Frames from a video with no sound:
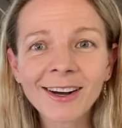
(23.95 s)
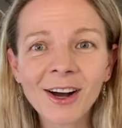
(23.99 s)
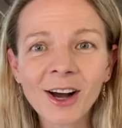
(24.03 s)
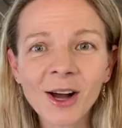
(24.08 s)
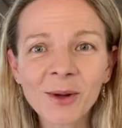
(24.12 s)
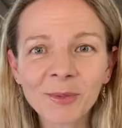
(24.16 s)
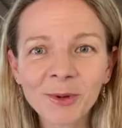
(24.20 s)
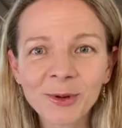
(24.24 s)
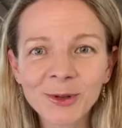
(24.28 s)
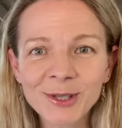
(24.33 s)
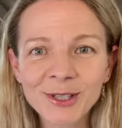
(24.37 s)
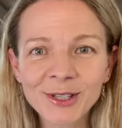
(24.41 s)

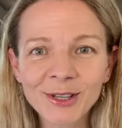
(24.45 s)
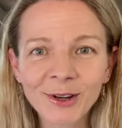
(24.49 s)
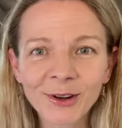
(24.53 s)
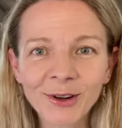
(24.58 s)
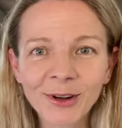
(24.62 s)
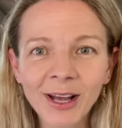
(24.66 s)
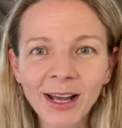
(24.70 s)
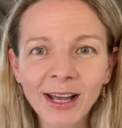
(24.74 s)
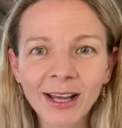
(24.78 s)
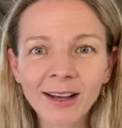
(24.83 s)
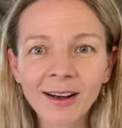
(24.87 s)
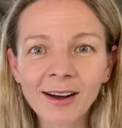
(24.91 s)
I'm also
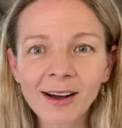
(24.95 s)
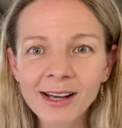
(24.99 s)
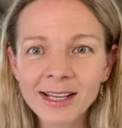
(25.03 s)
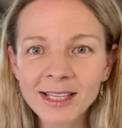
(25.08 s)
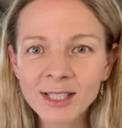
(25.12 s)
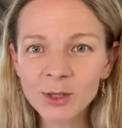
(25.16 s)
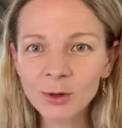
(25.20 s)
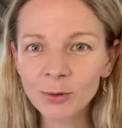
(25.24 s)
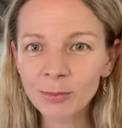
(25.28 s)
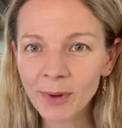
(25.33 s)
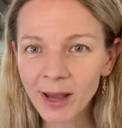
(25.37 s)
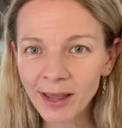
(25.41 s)
a high
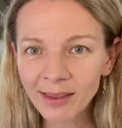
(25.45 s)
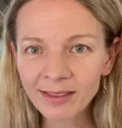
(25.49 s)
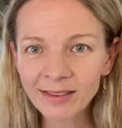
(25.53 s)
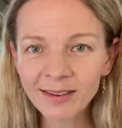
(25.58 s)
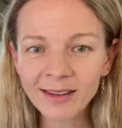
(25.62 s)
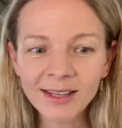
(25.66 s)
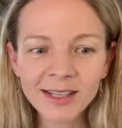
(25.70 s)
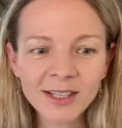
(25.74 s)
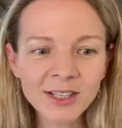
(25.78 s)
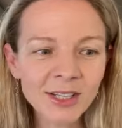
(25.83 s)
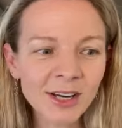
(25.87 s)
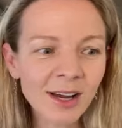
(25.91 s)
school math
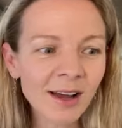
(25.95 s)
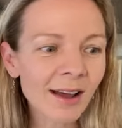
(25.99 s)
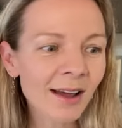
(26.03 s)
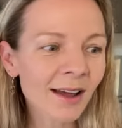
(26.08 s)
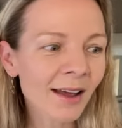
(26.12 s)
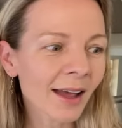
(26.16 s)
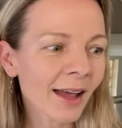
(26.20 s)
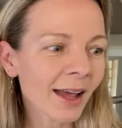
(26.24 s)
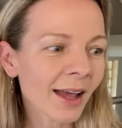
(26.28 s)
teacher,